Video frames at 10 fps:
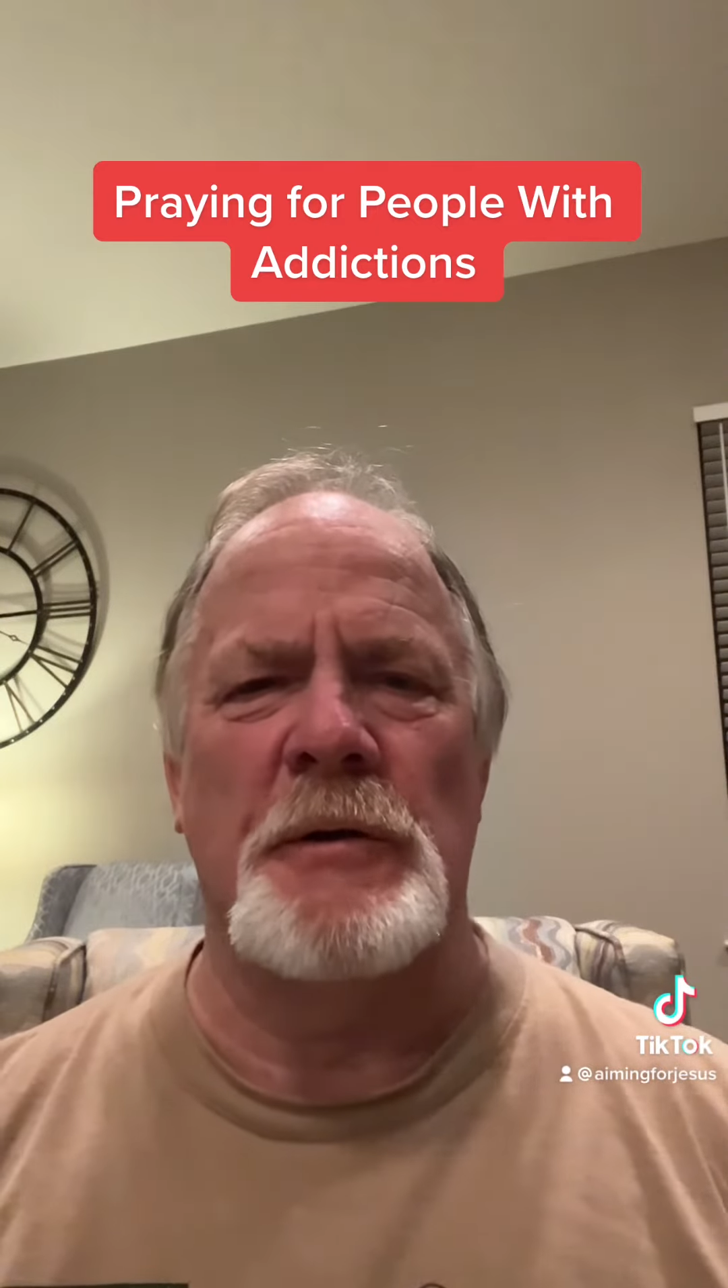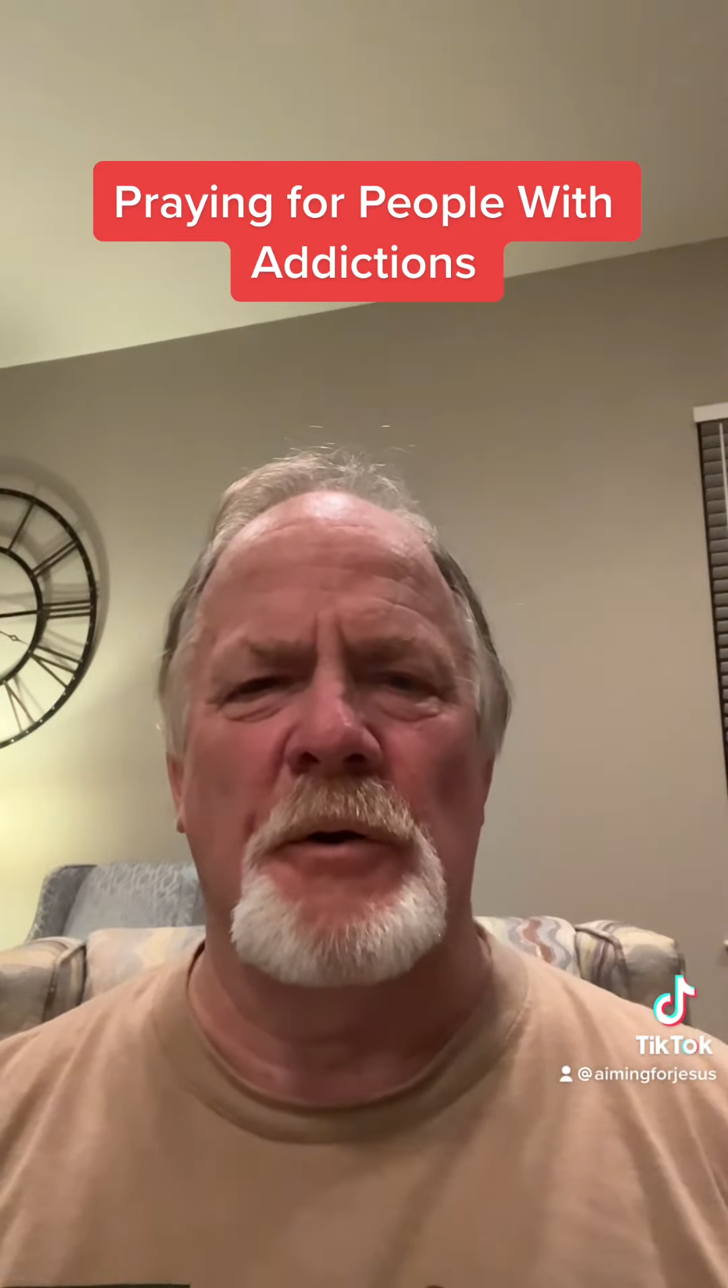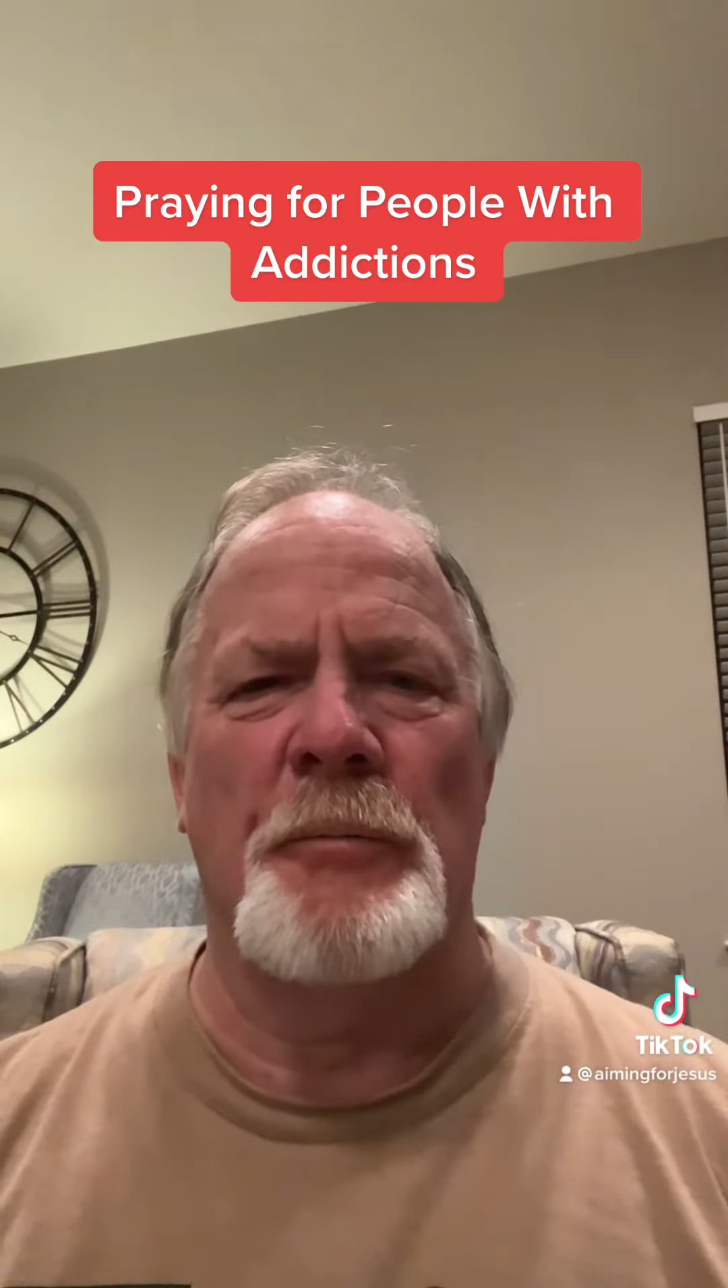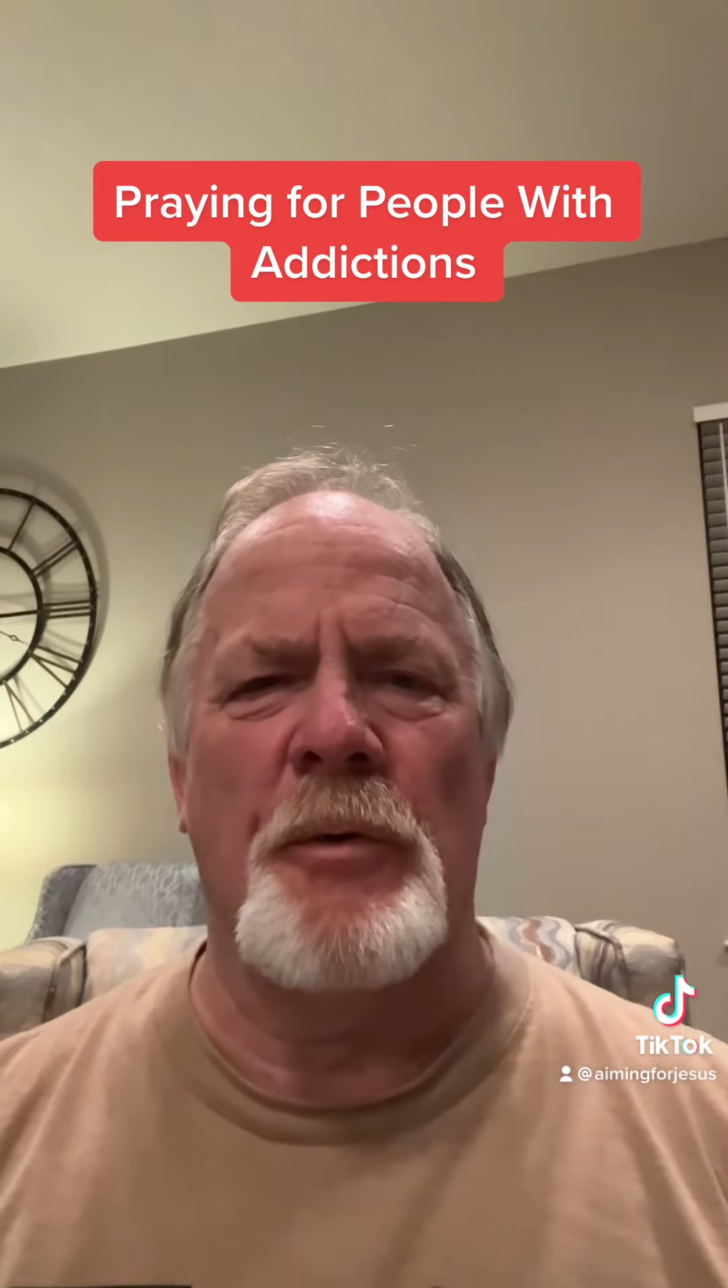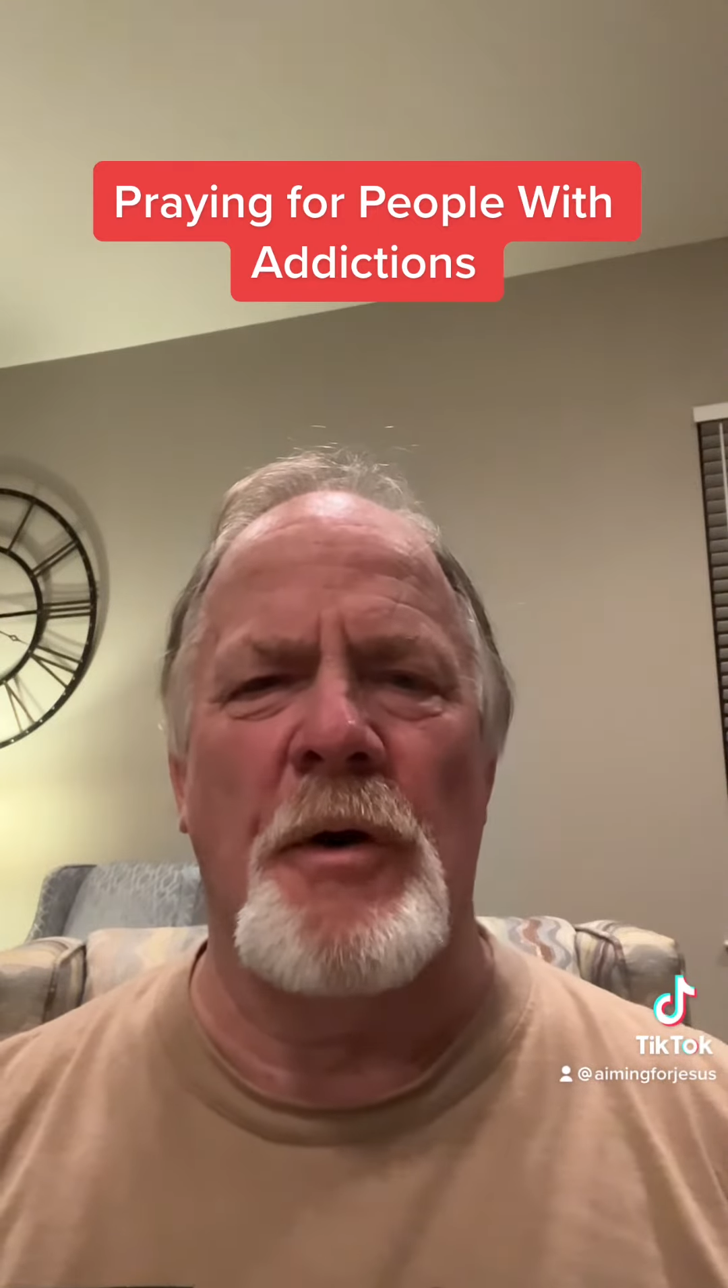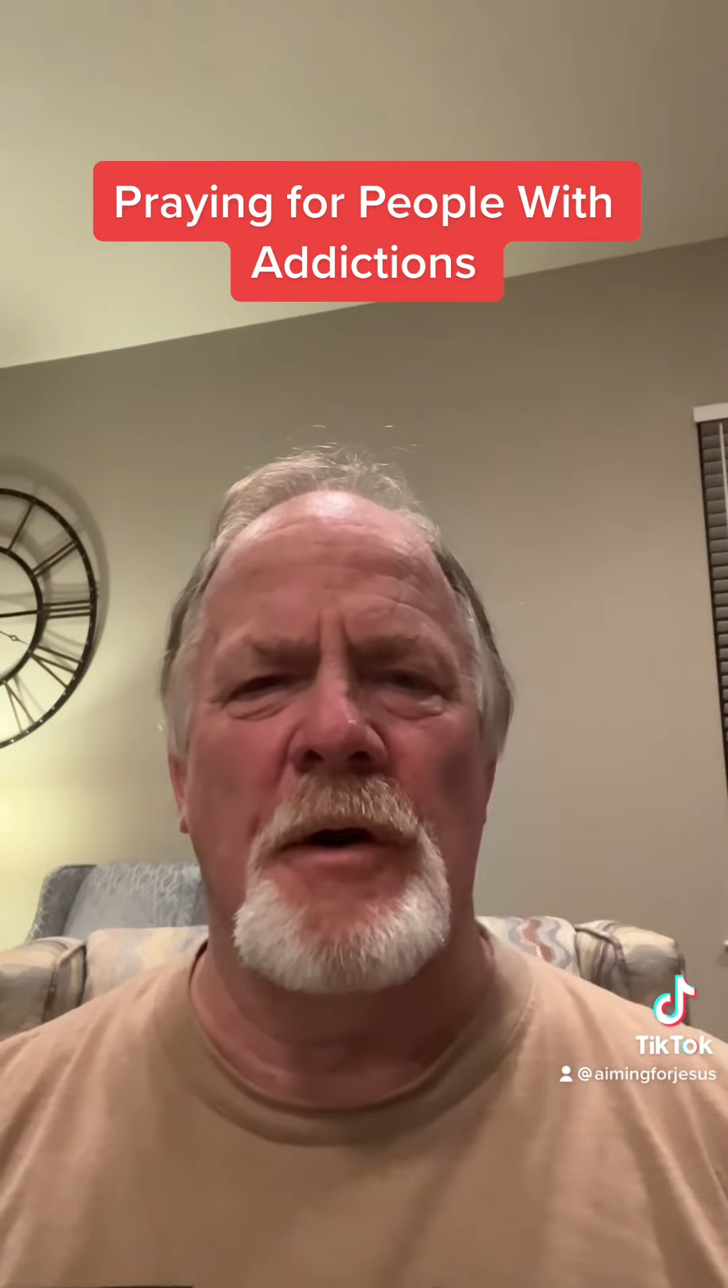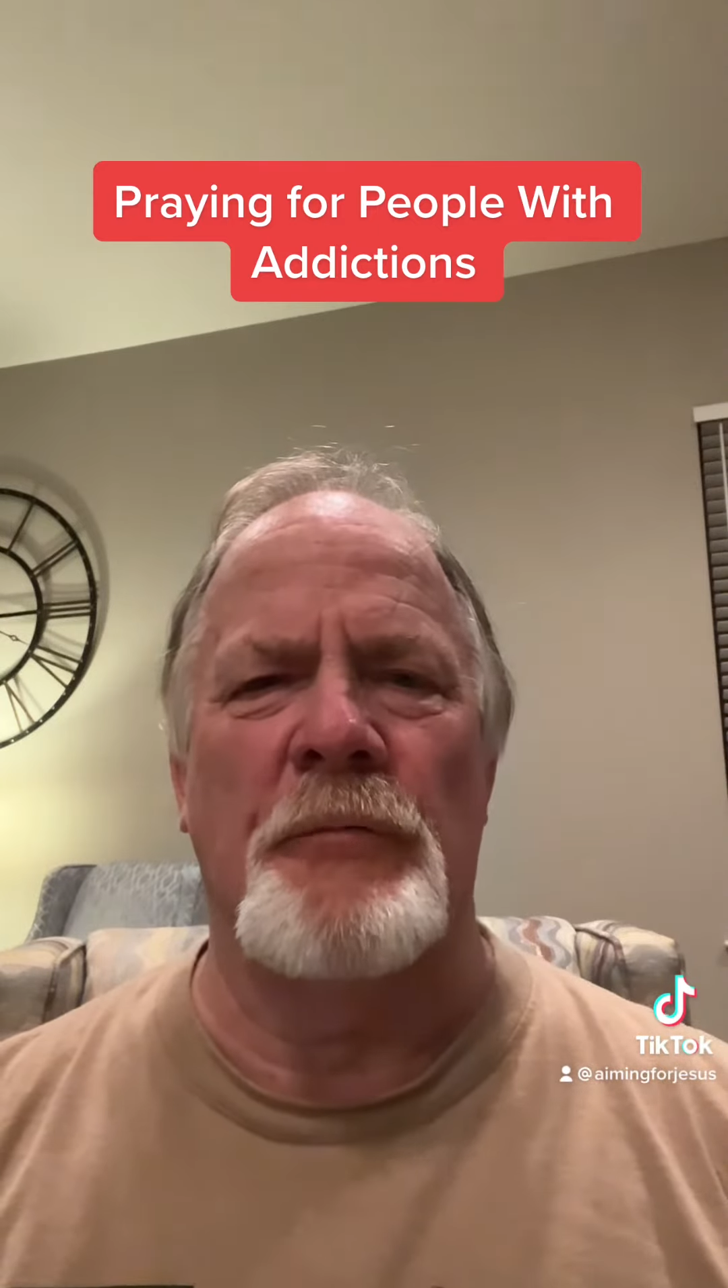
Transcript: are praying